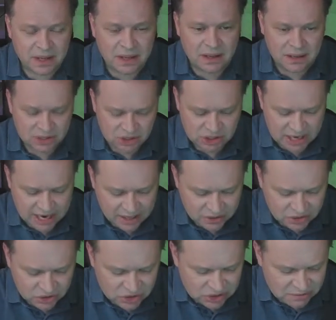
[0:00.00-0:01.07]

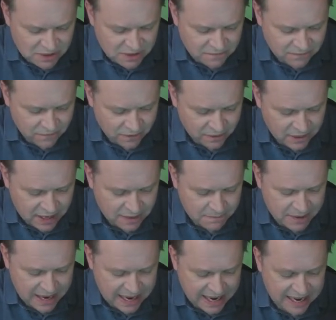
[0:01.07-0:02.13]
Challenges me for a
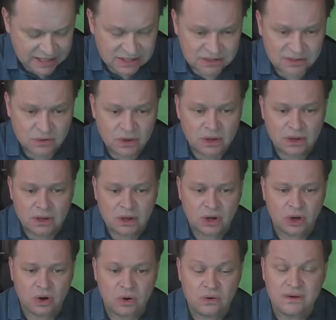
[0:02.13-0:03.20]
pass
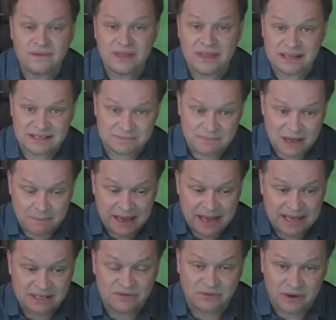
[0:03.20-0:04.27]
code. This is my
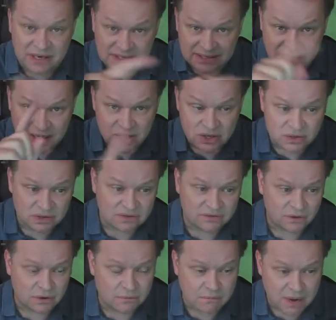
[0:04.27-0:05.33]
passphrase that I use
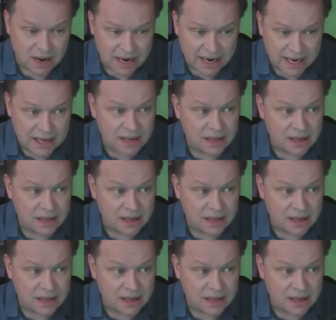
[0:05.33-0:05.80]
for my